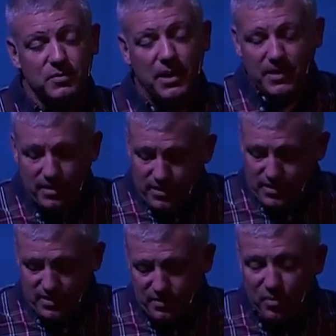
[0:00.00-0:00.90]
Maybe there is
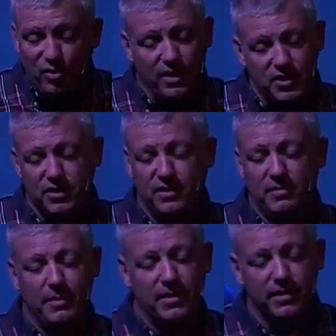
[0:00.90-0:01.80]
a depression.
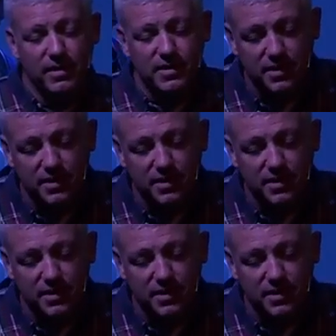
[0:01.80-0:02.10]
Maybe there is